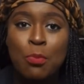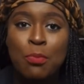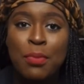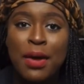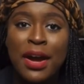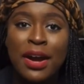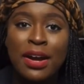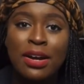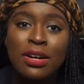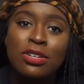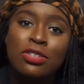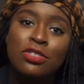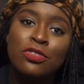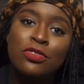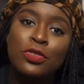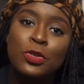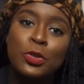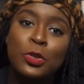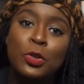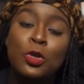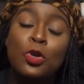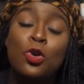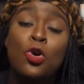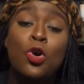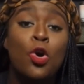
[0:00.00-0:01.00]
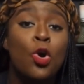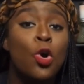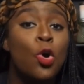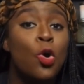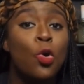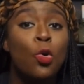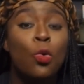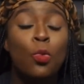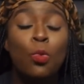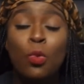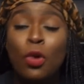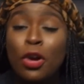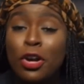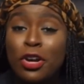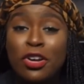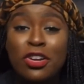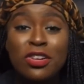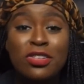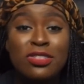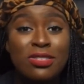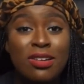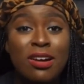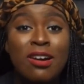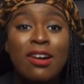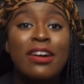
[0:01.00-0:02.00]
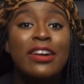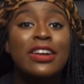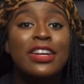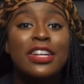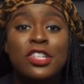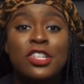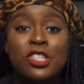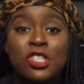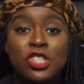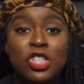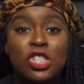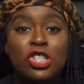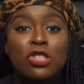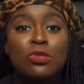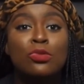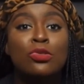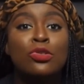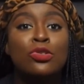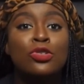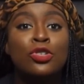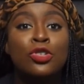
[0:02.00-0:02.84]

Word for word: powerful words are in general.